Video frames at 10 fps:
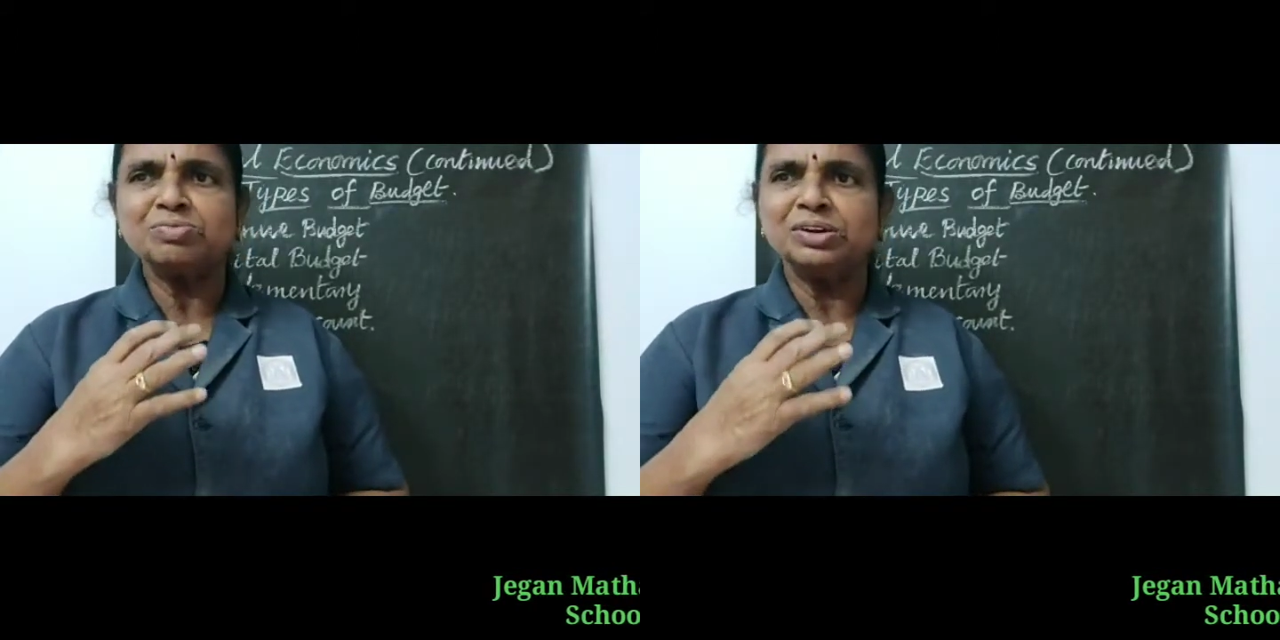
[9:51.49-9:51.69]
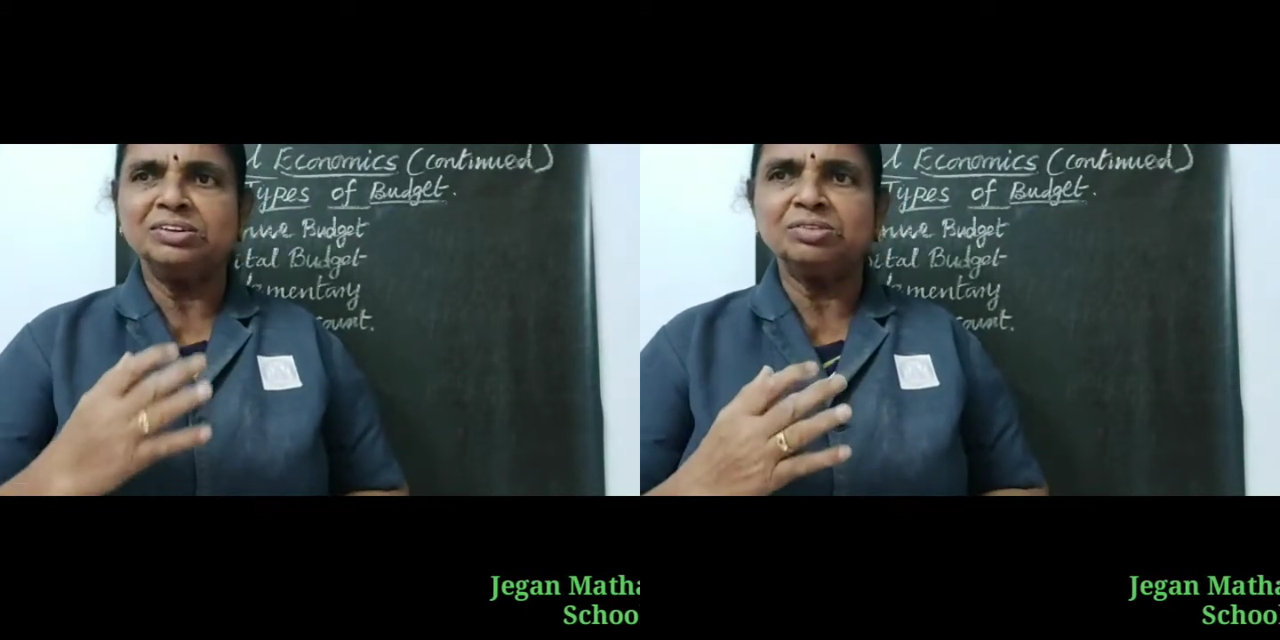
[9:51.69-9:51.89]

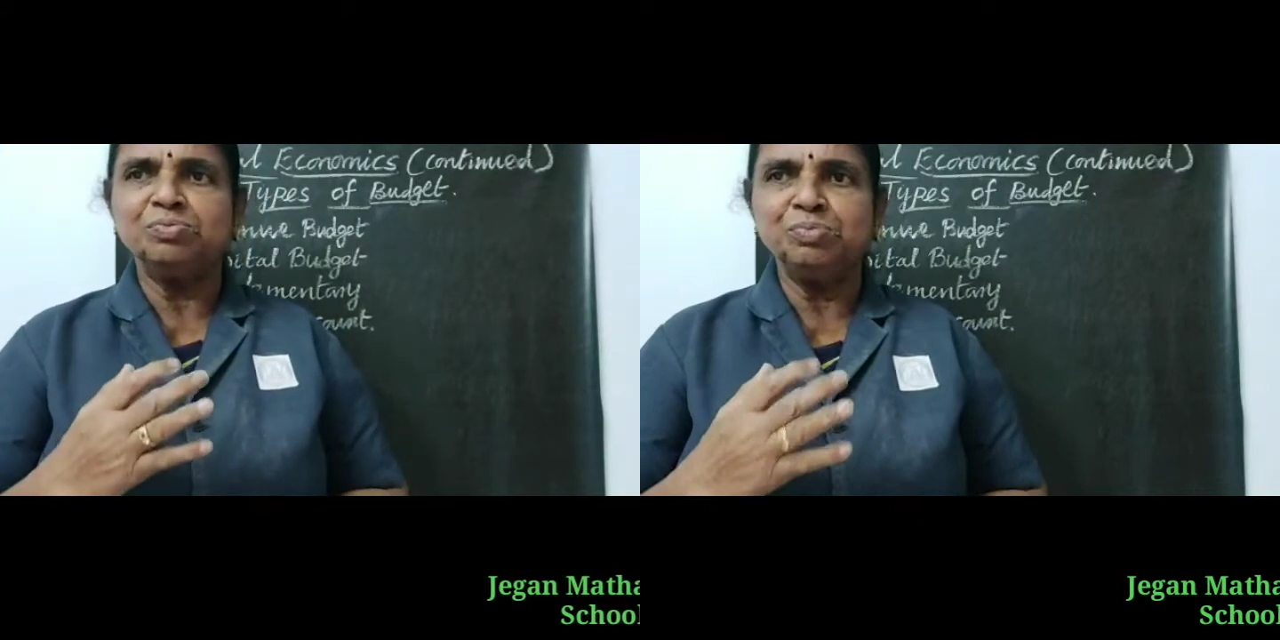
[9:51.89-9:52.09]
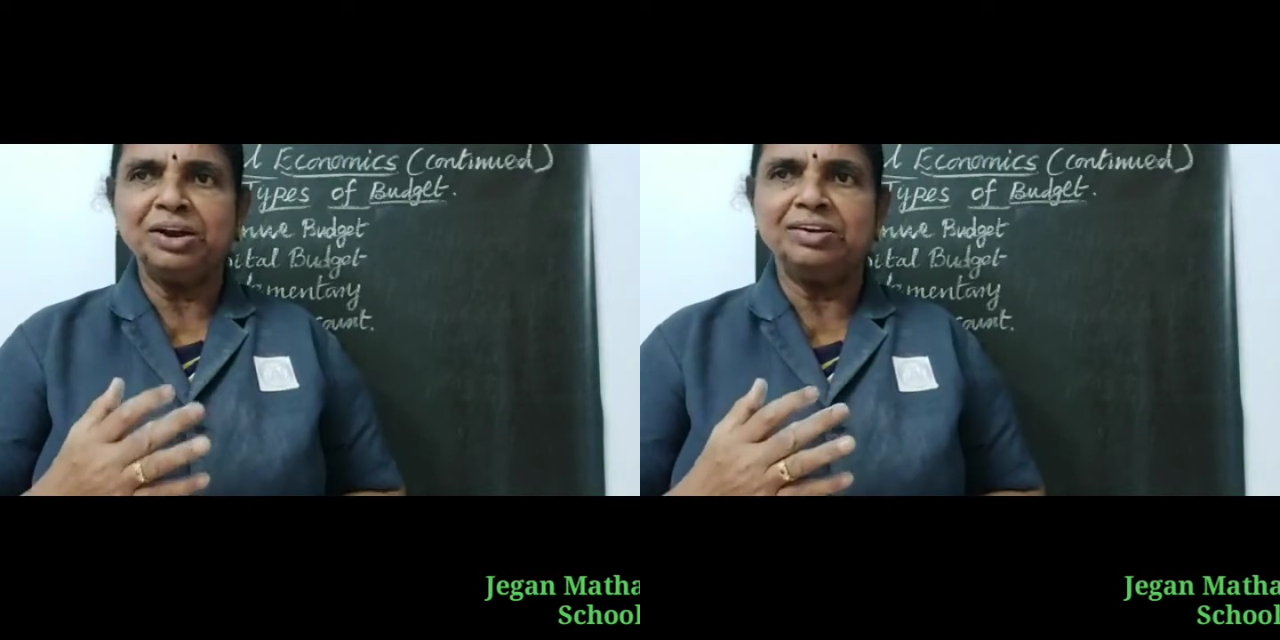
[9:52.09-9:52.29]

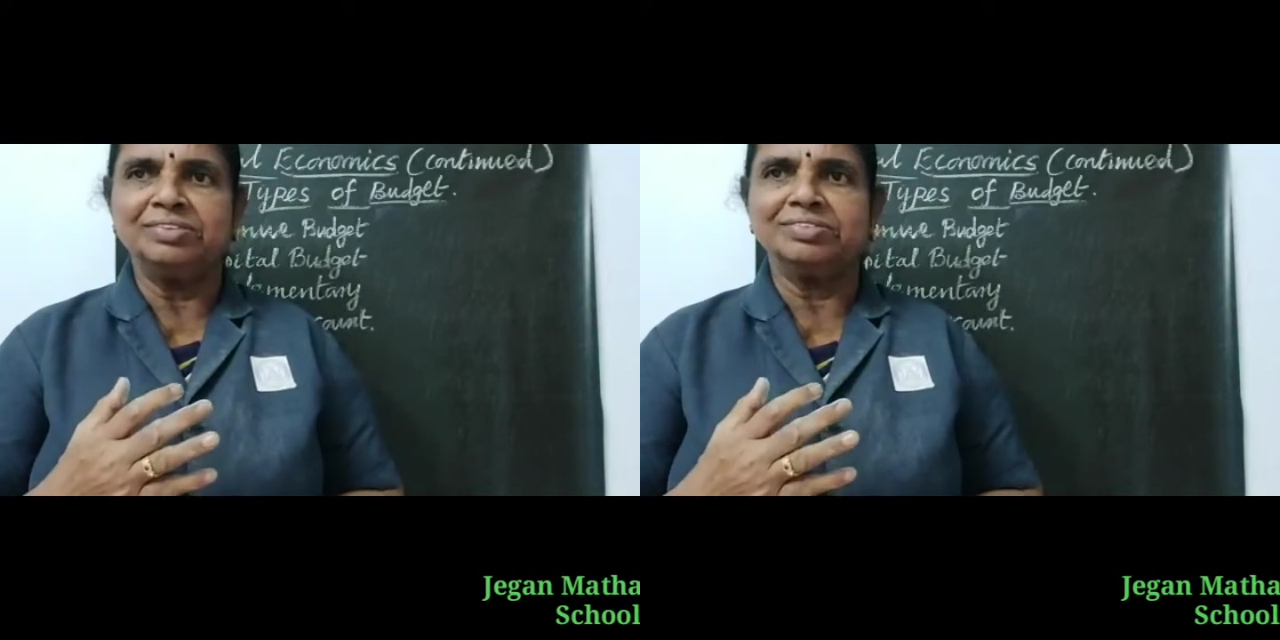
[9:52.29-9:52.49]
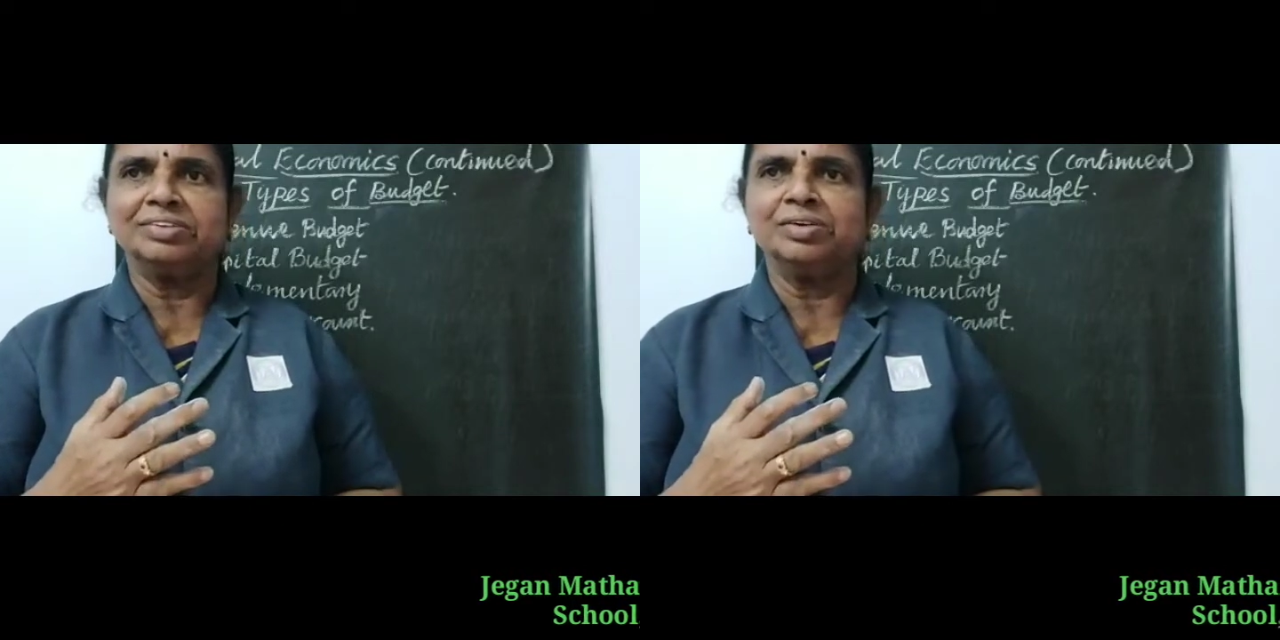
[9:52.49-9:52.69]
budget
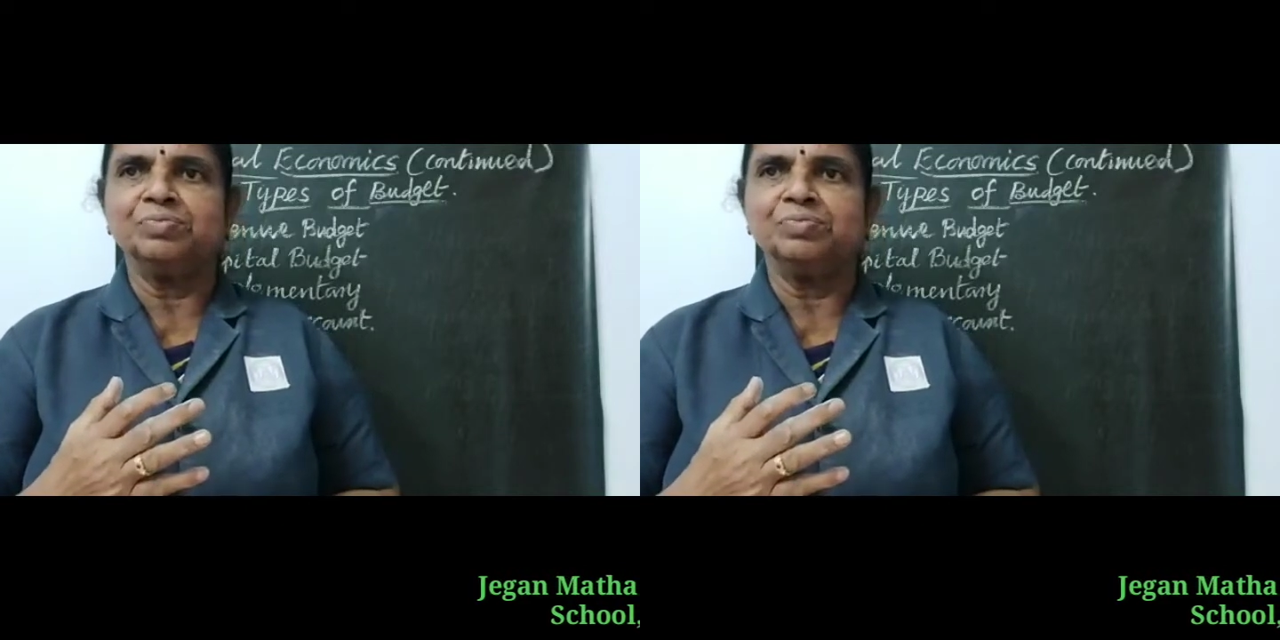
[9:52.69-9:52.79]
means